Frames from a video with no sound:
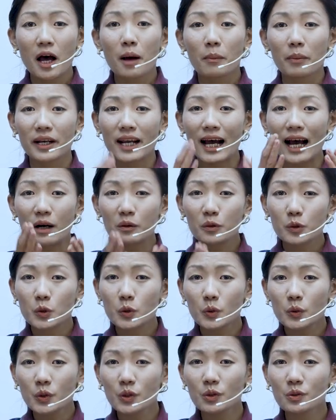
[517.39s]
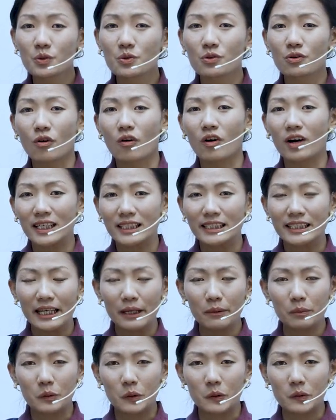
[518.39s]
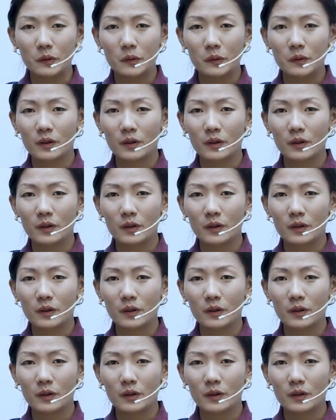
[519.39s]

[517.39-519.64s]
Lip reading: But how do you draw a table?